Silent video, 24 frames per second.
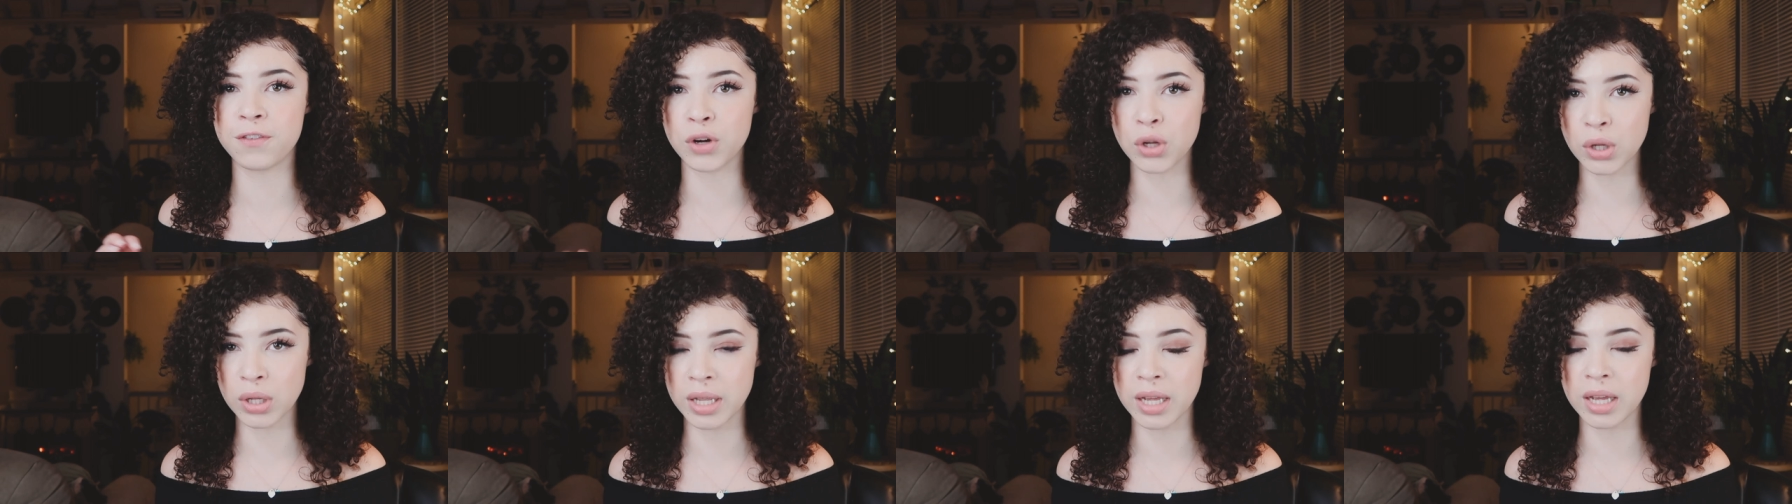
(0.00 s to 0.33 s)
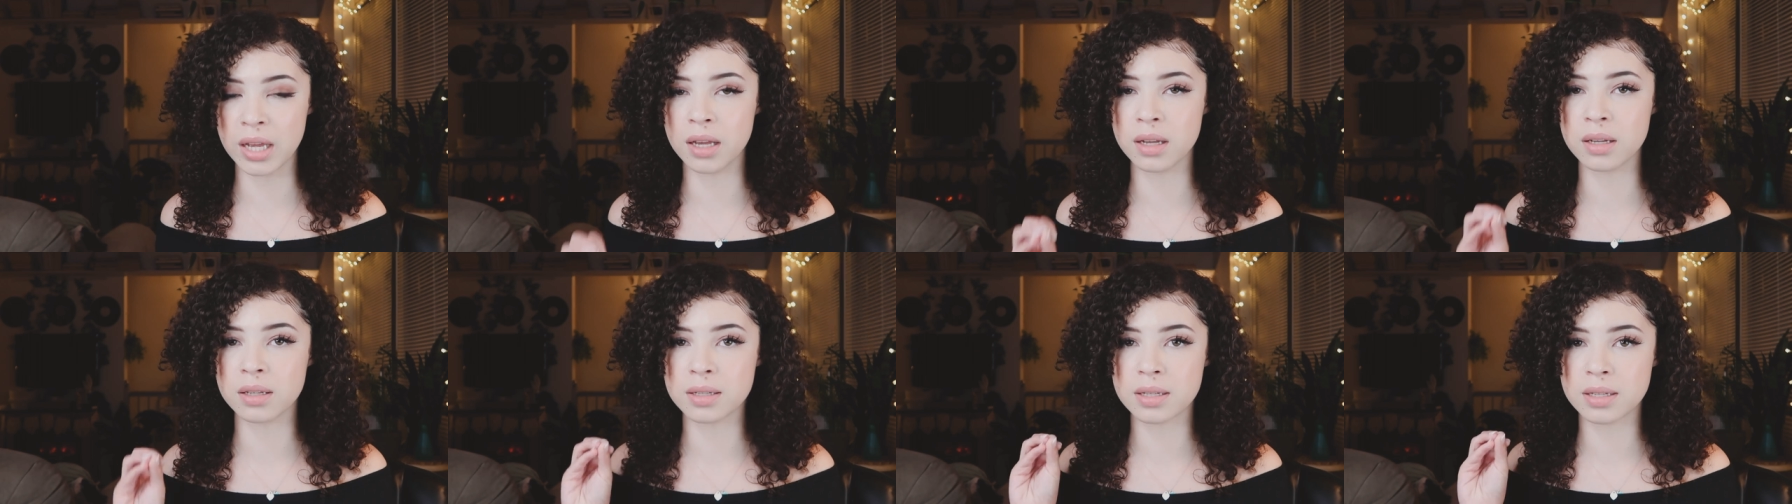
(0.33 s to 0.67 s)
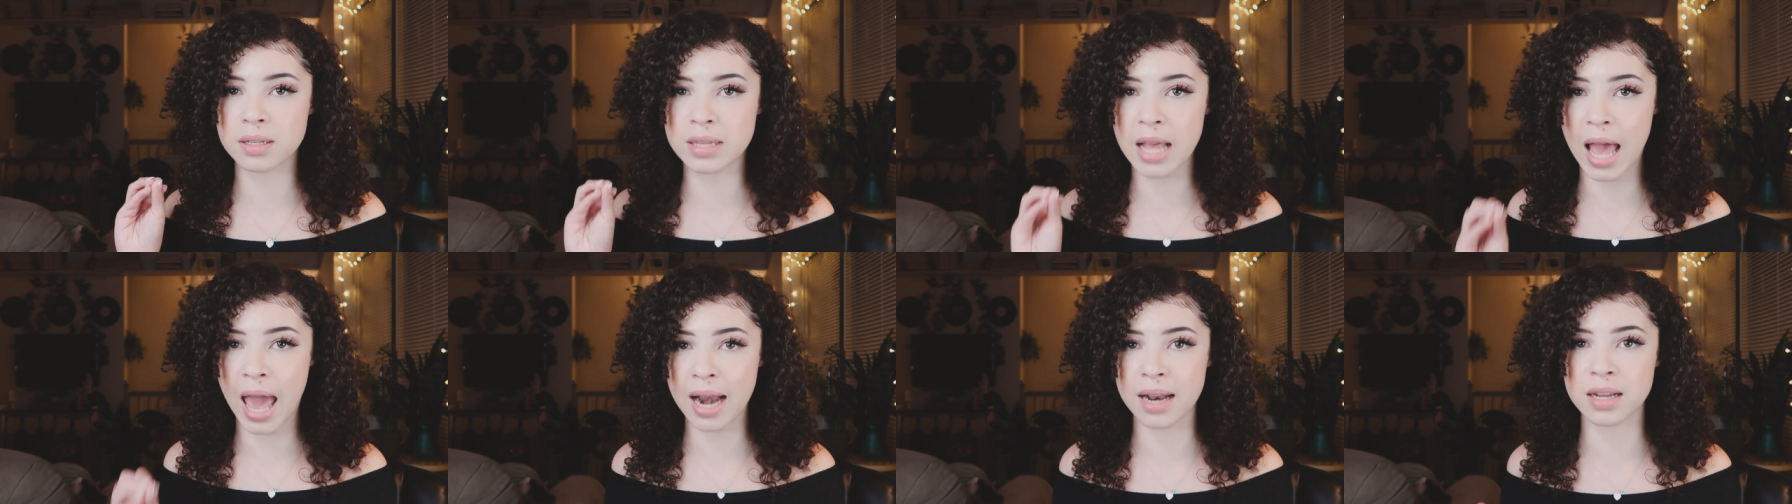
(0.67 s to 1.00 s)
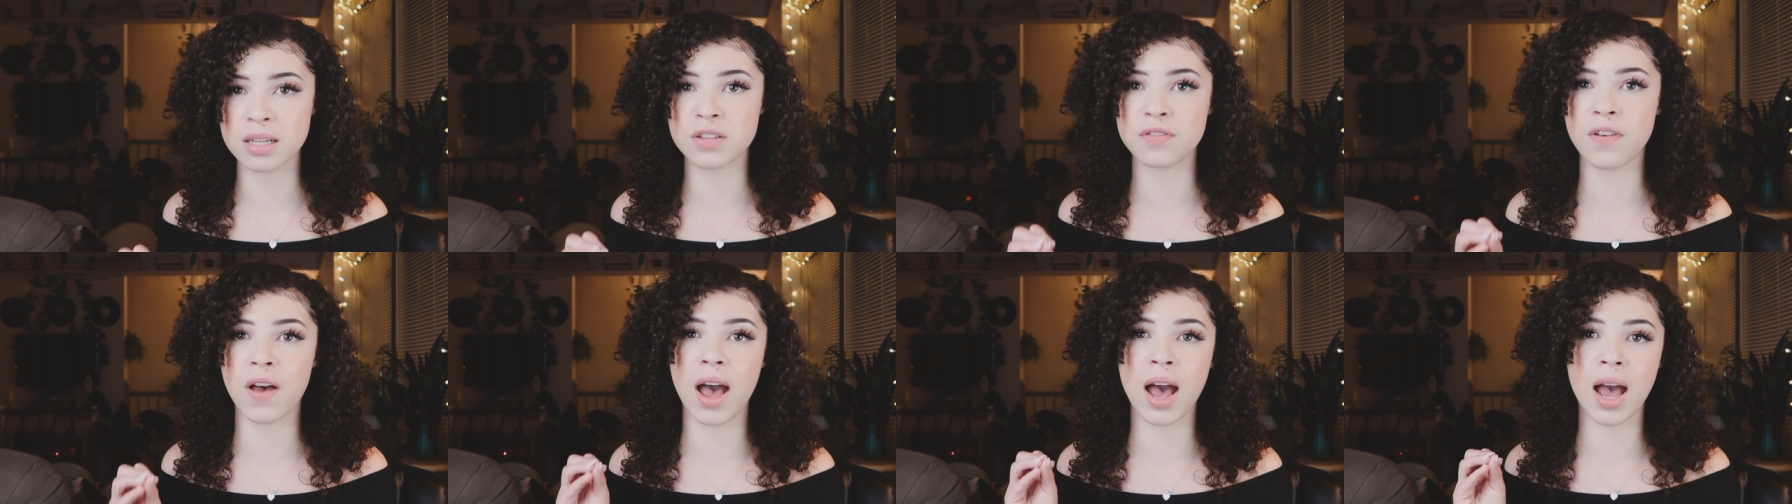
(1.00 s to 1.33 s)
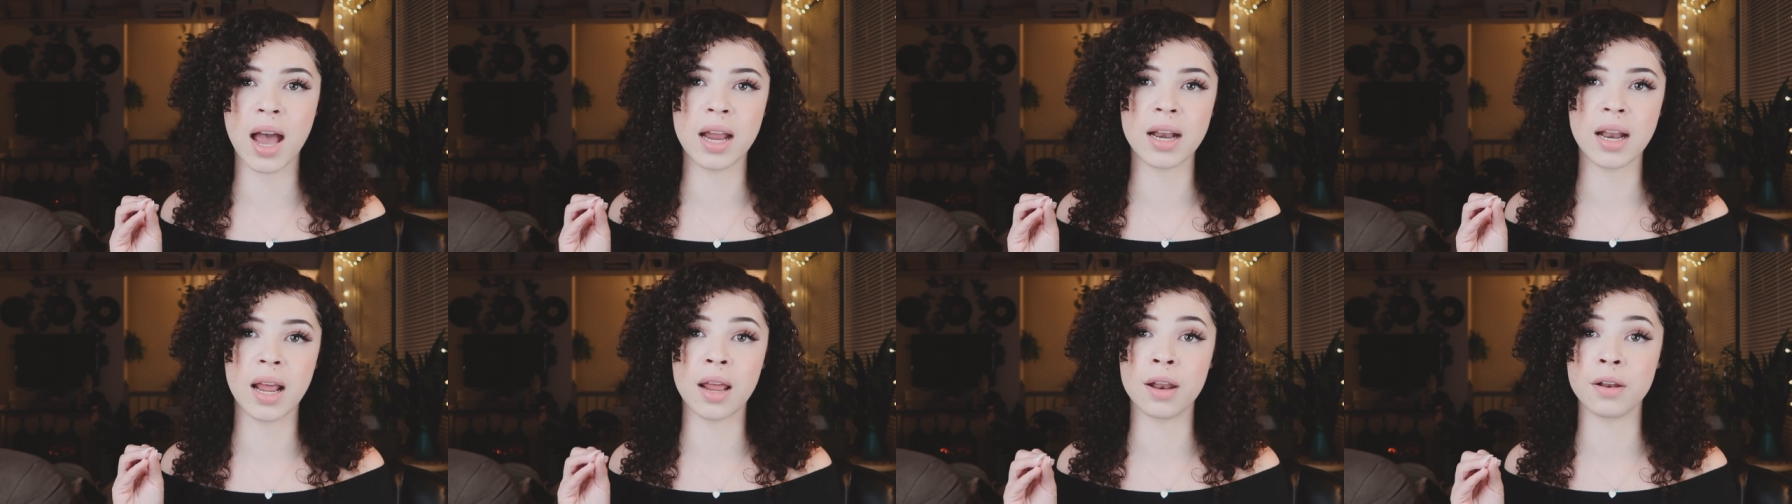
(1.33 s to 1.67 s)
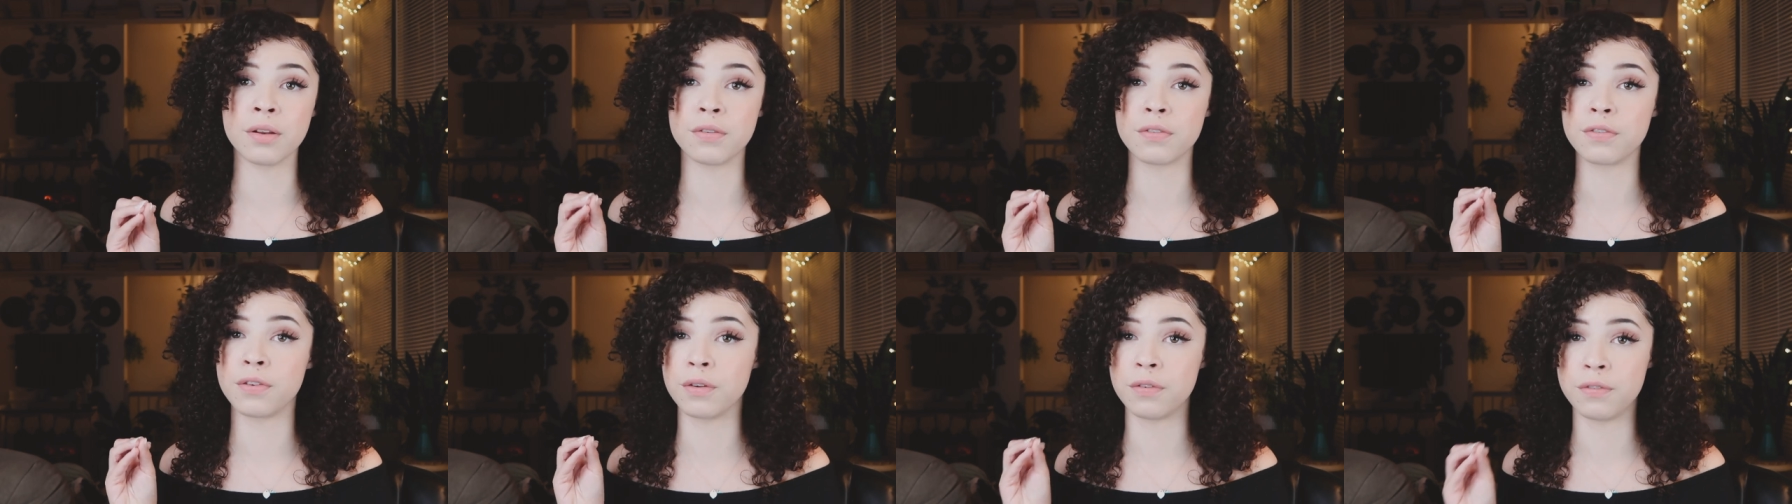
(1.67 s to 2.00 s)
fully satisfied
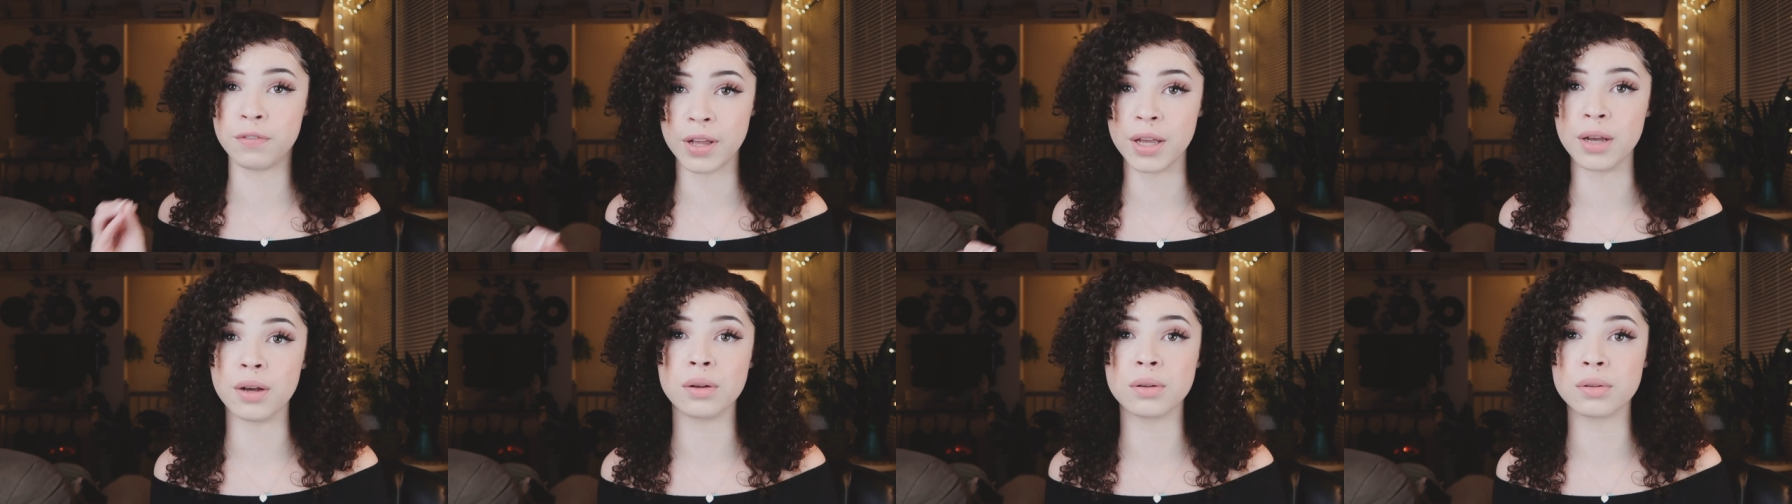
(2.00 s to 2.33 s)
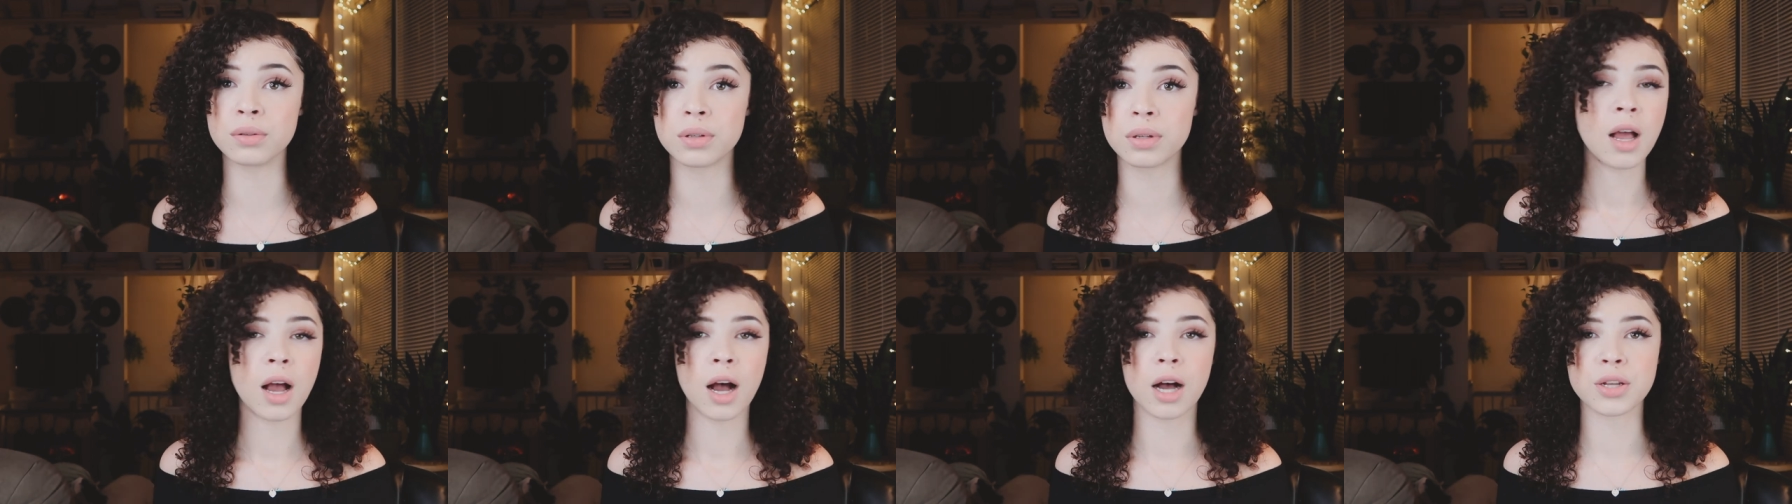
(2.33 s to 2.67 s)
and fulfilled.